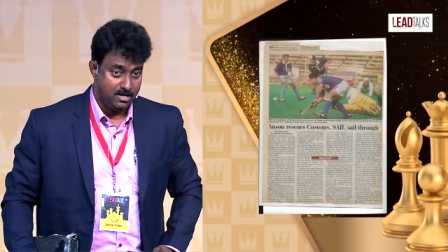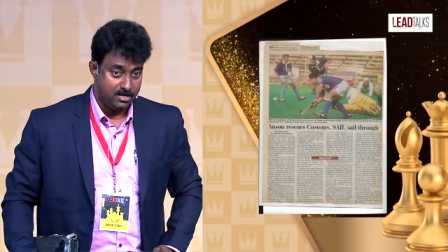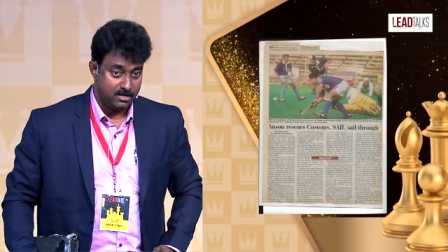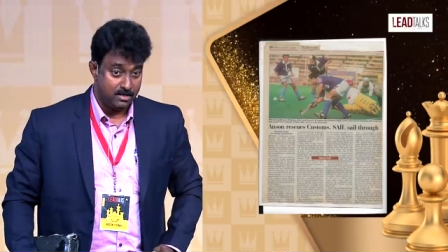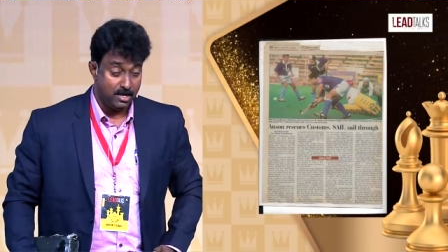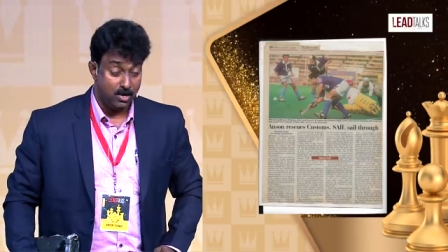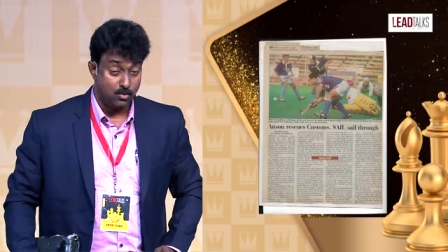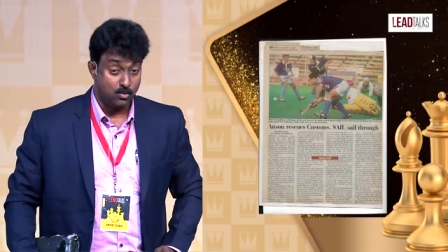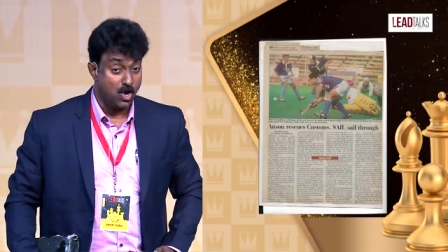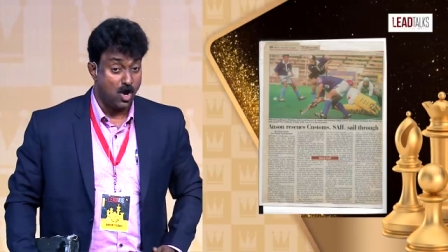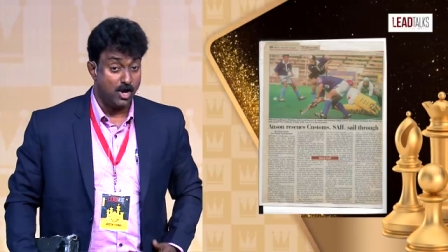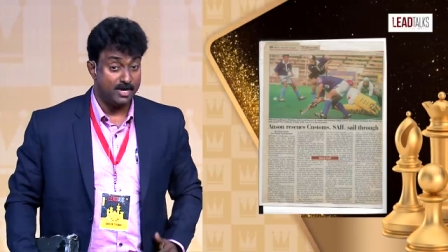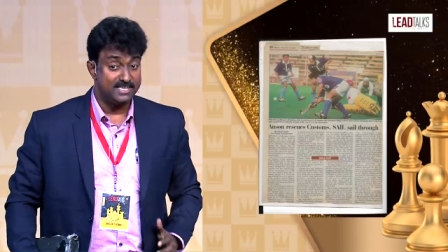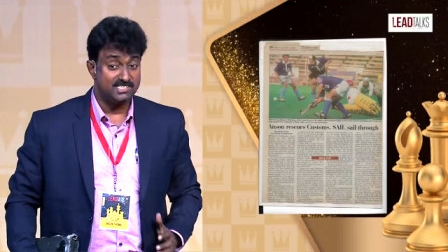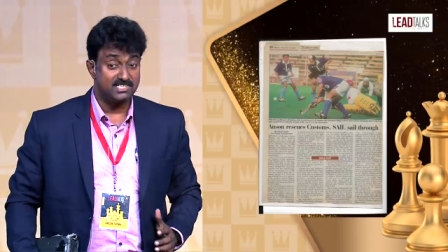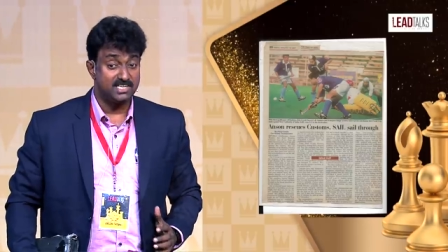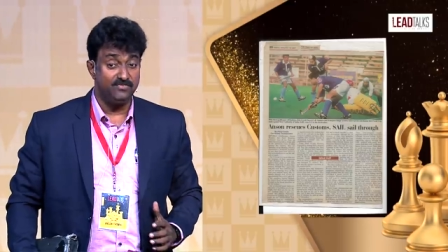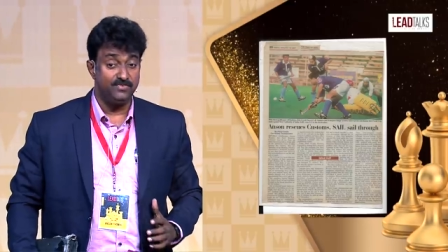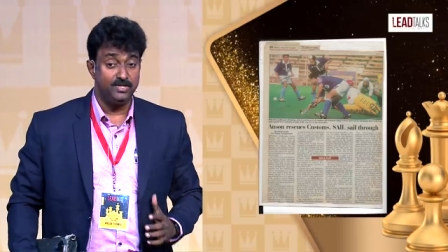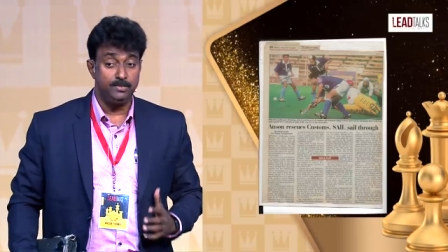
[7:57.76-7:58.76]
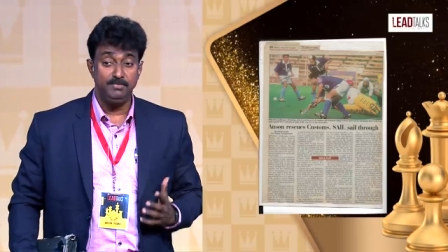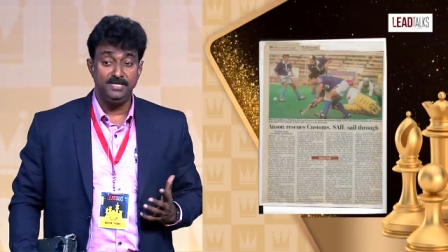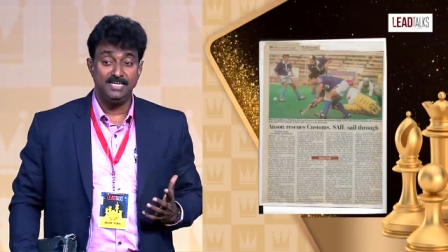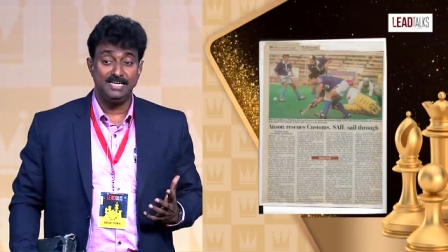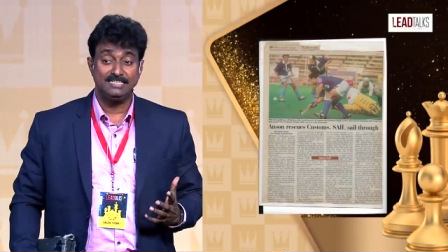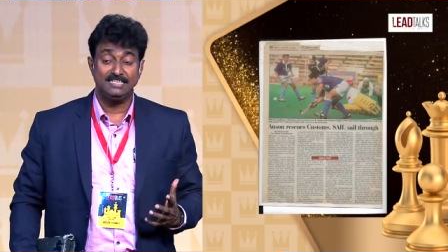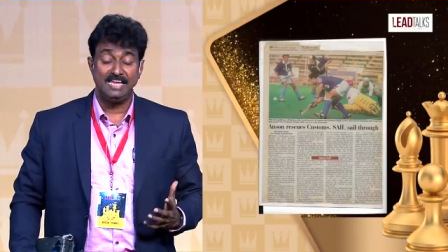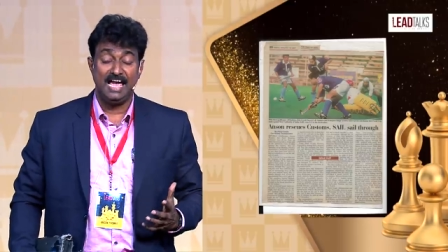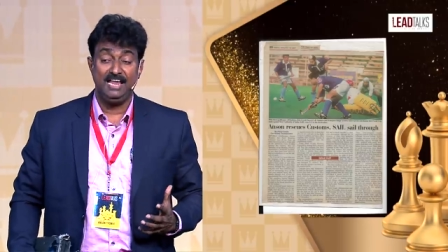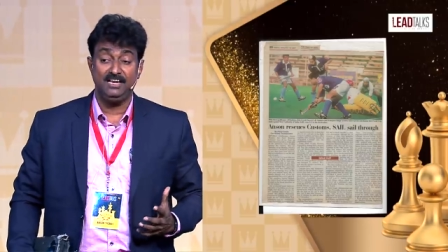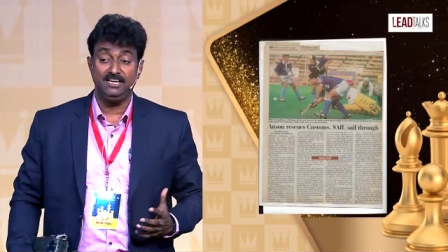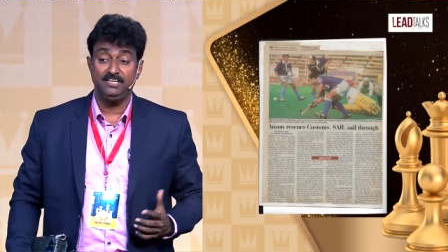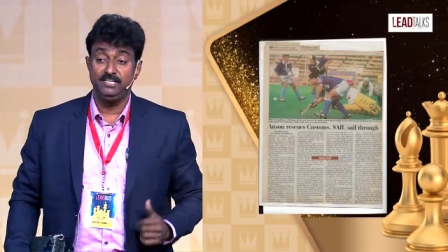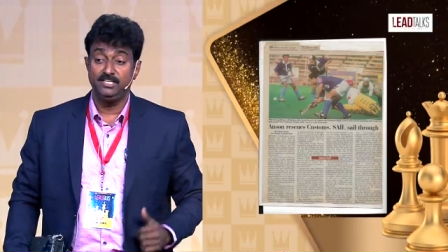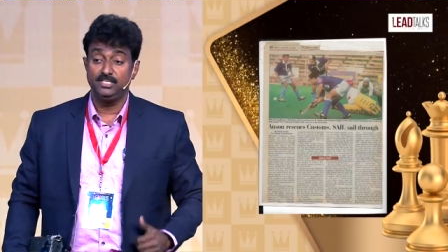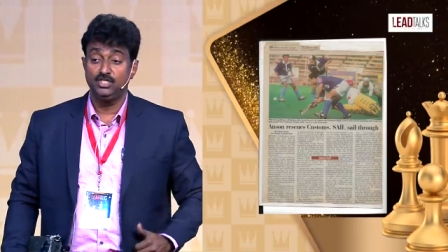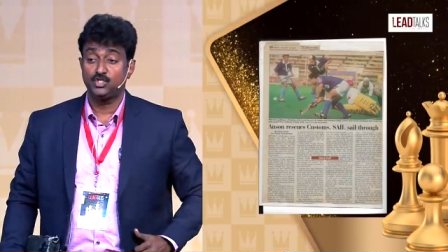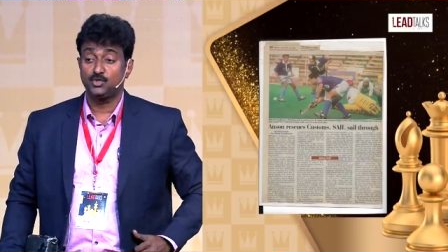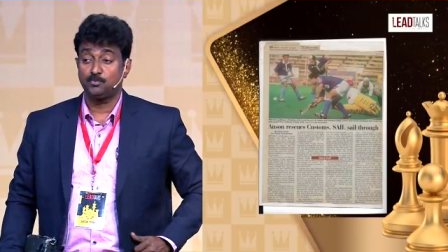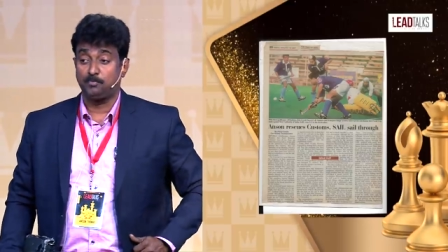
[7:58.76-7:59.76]
Now God has given me a talent
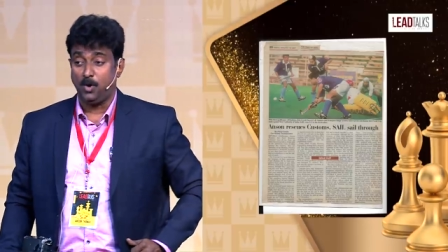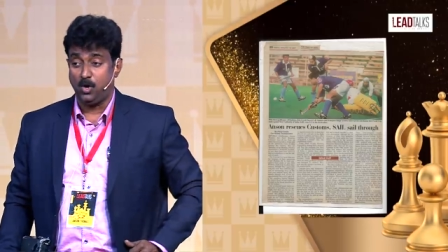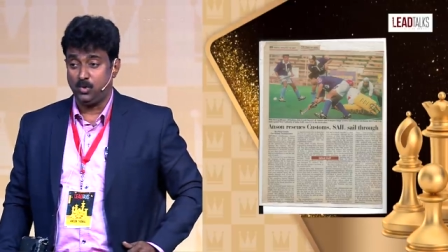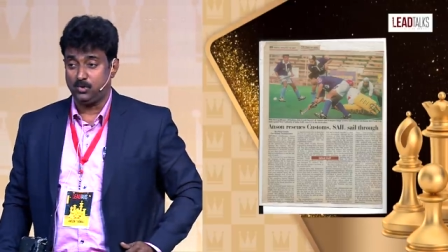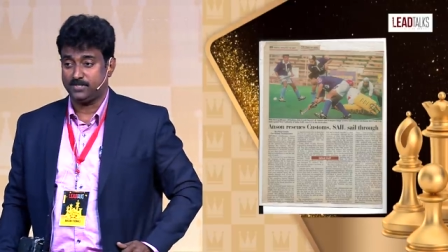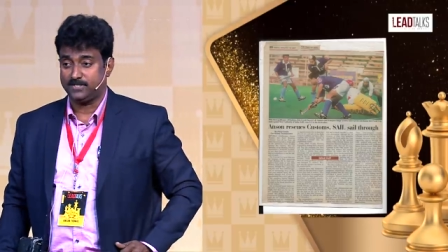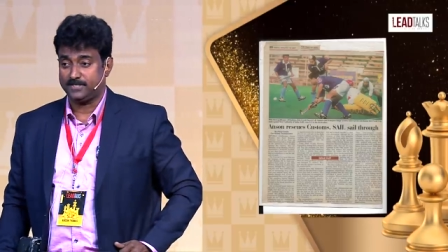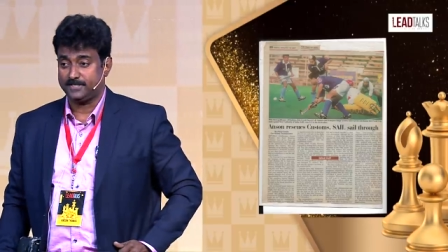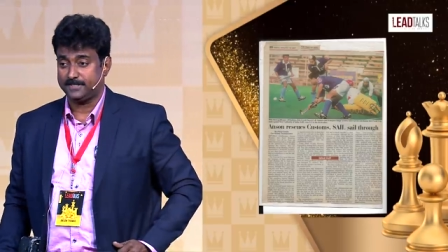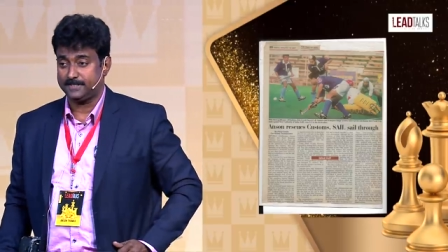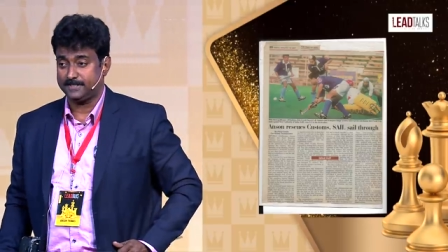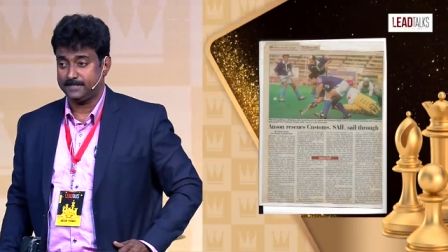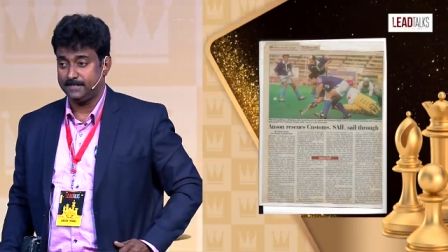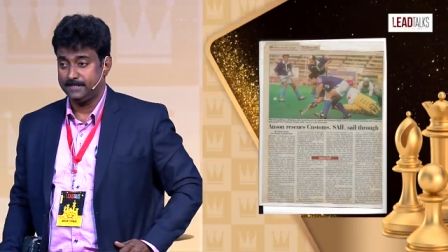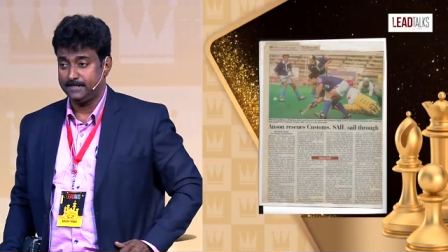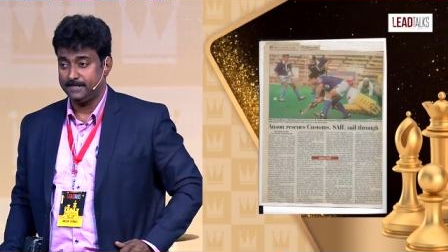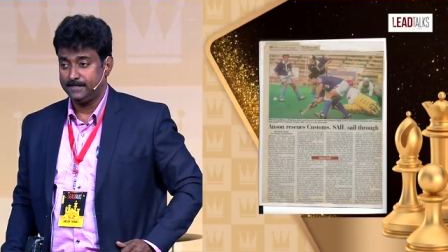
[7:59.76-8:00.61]
in sports.